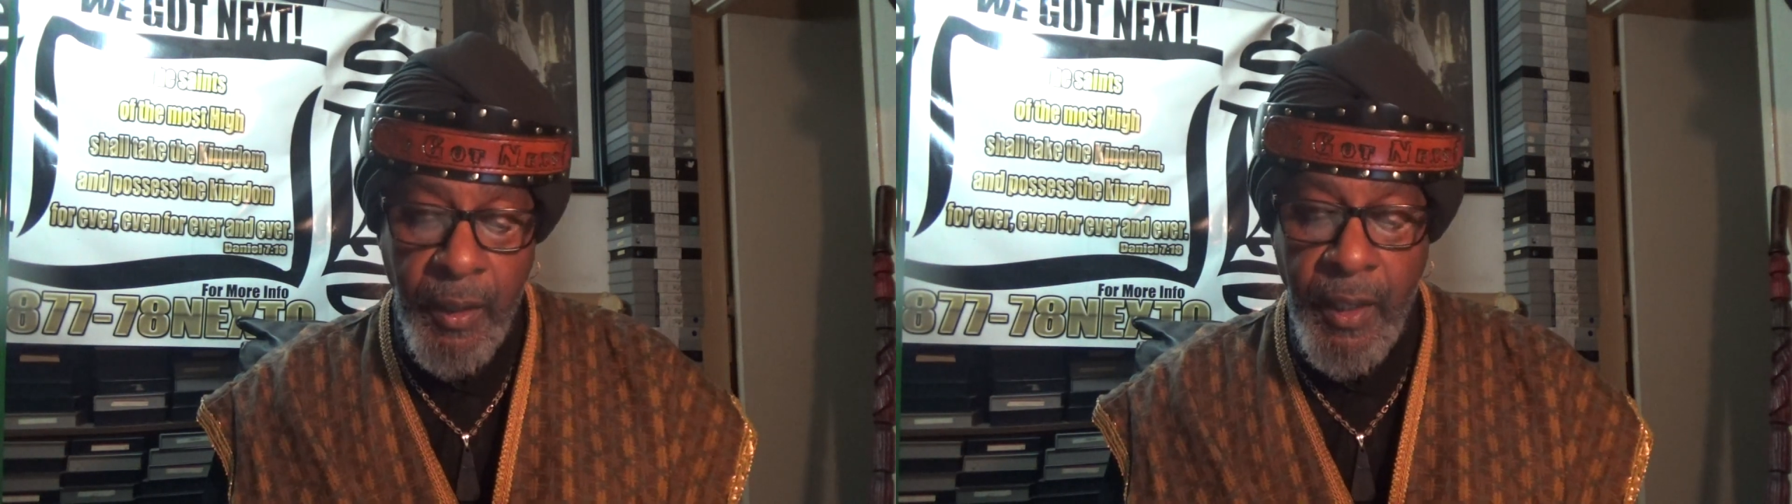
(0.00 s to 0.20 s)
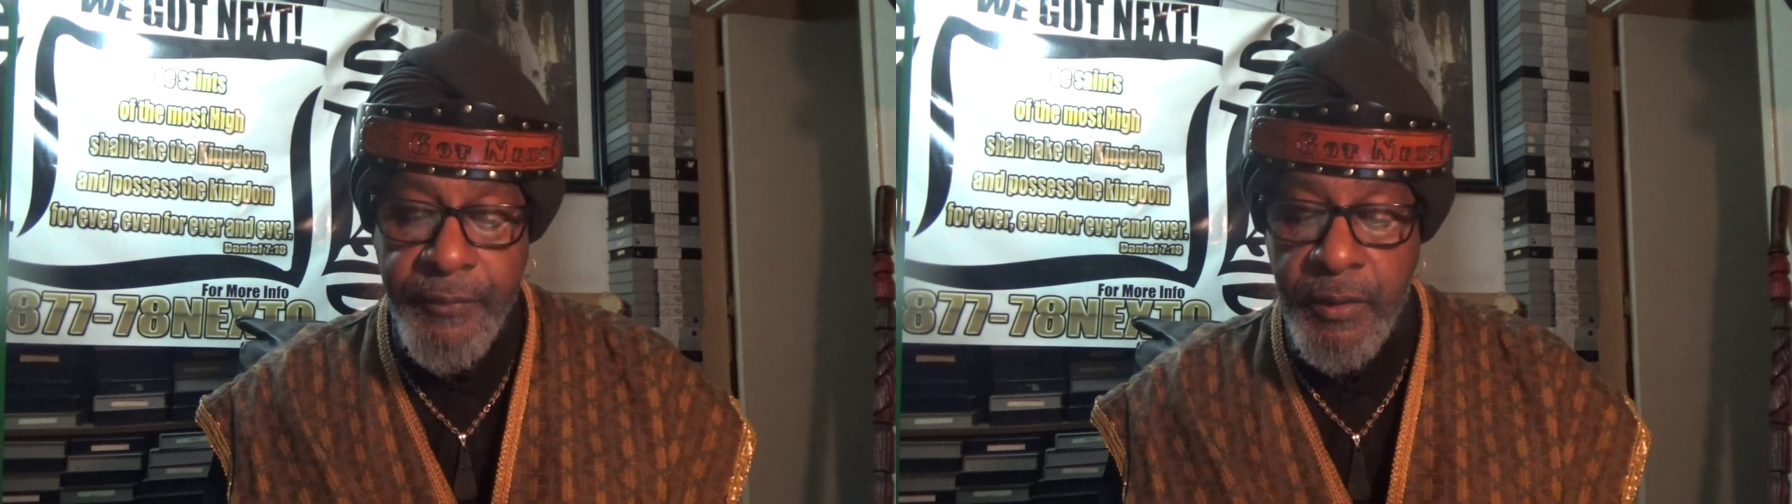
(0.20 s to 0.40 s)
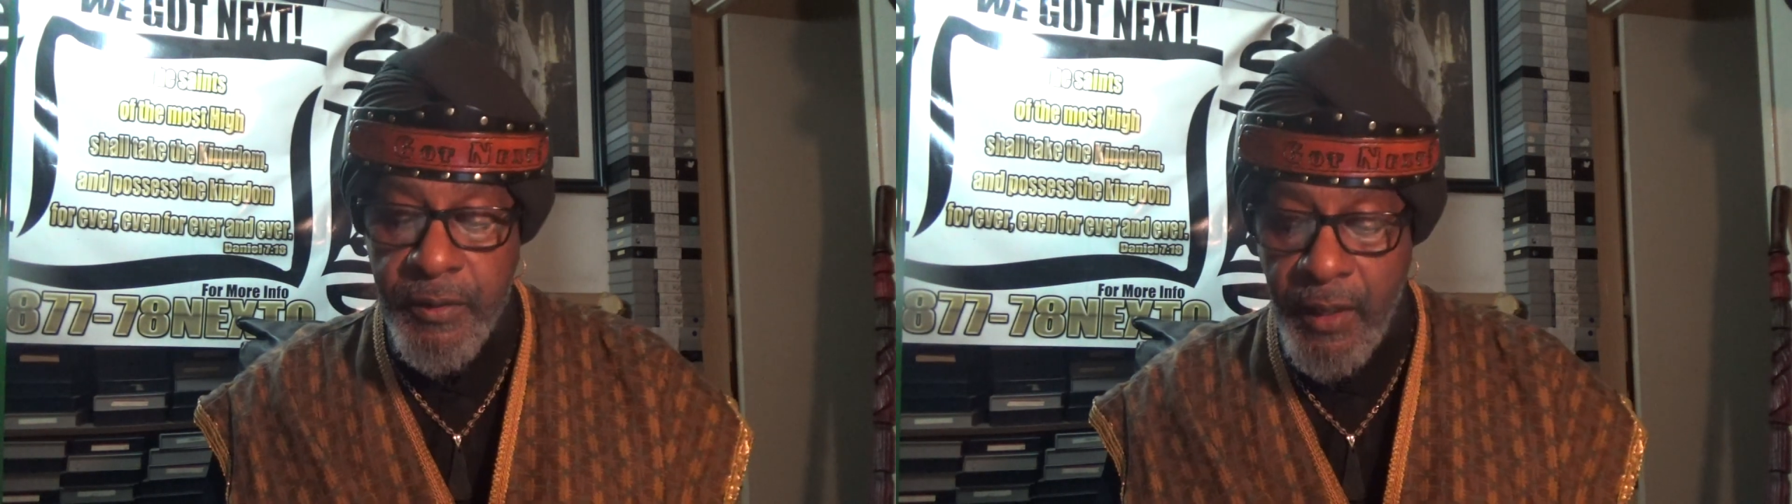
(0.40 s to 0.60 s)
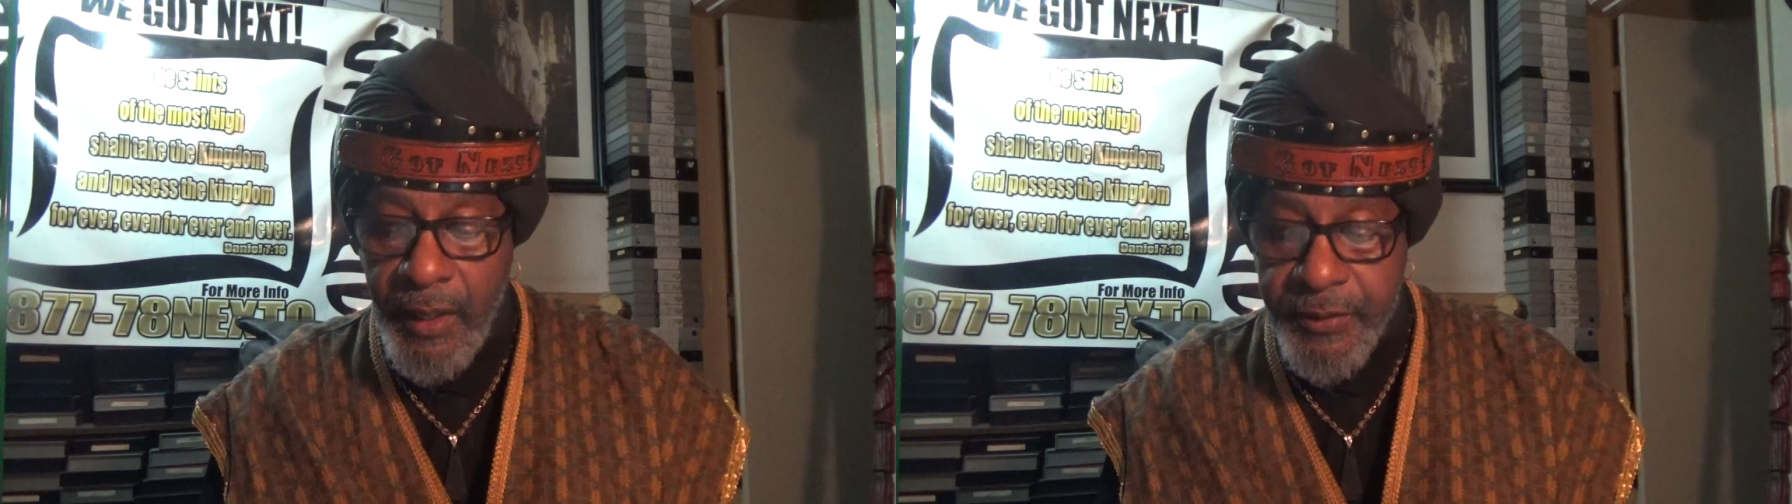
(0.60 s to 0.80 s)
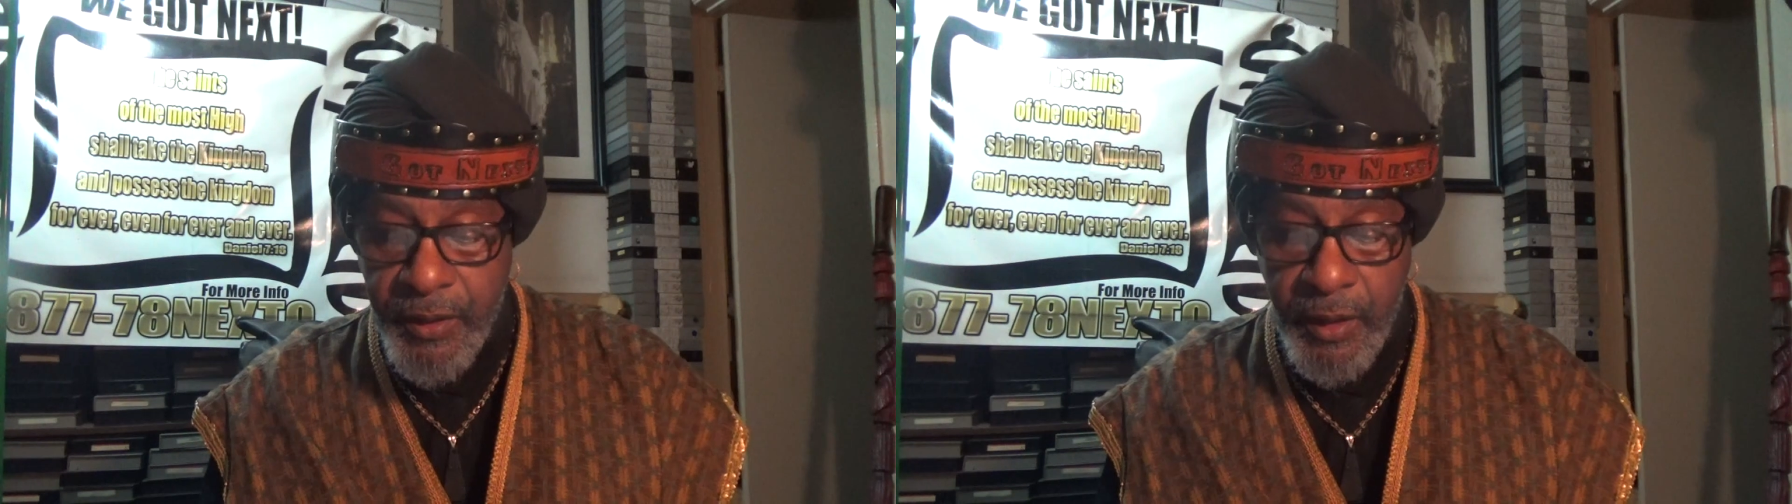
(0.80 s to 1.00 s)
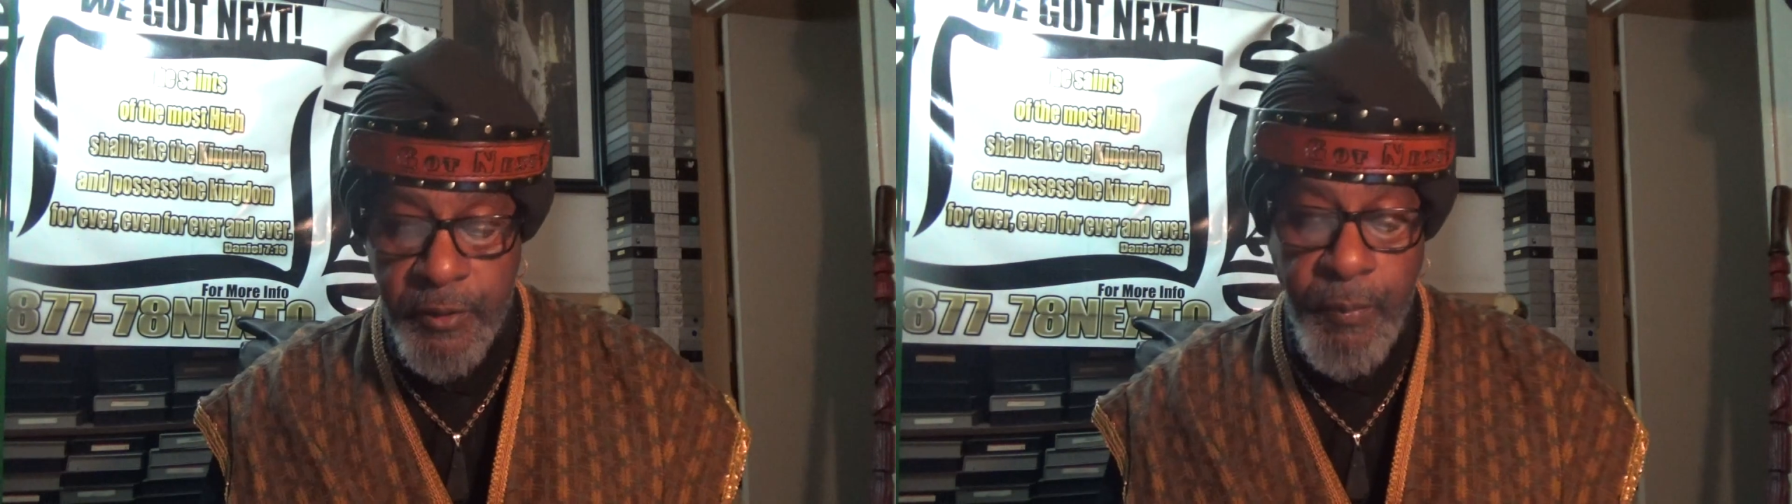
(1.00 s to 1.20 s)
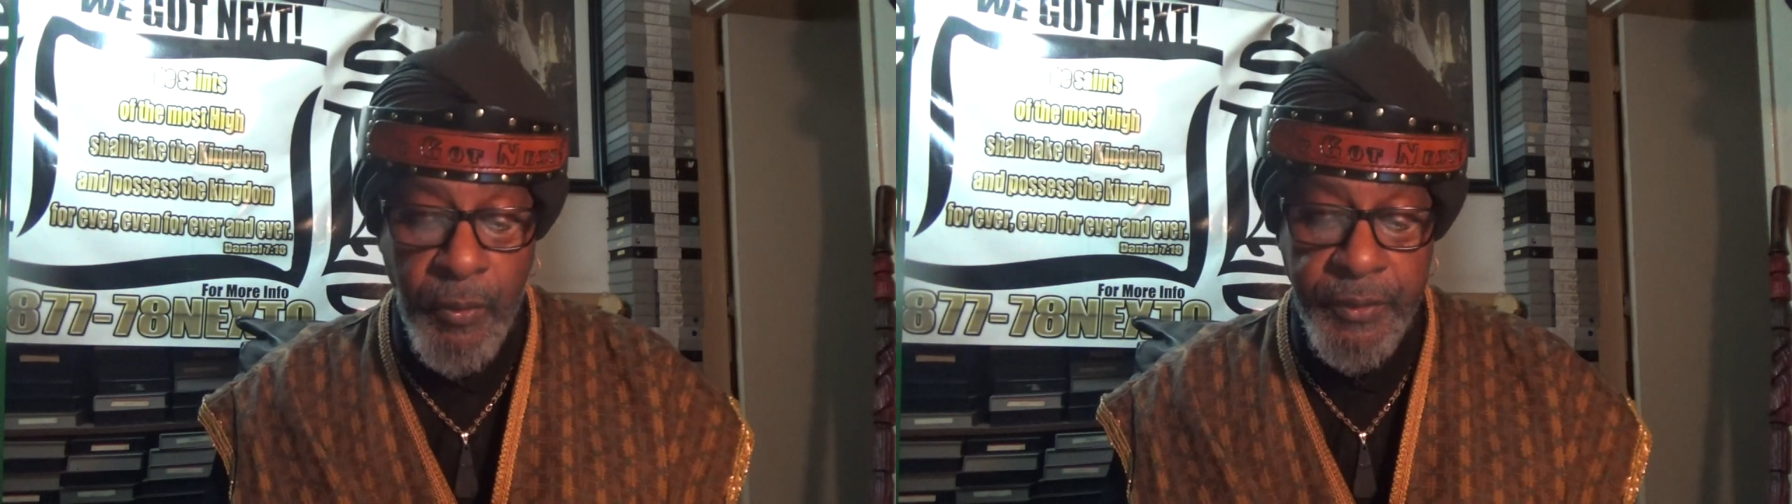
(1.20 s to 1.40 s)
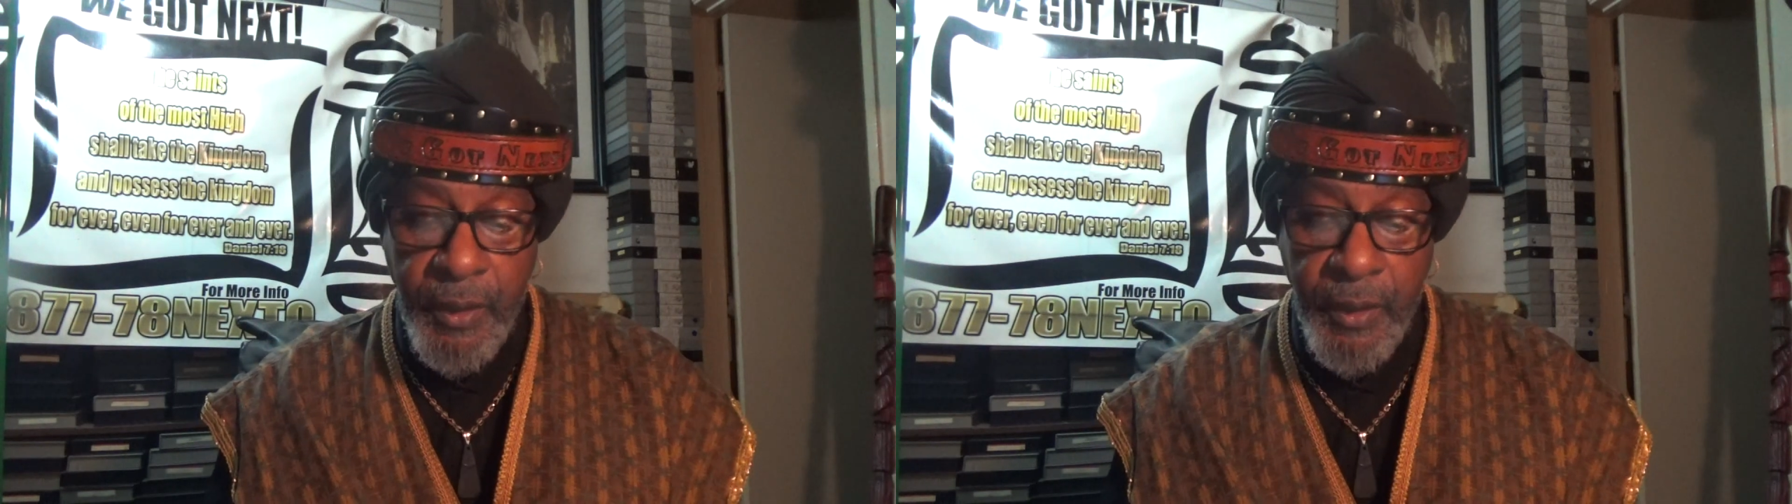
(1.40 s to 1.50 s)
Has in these last days spoken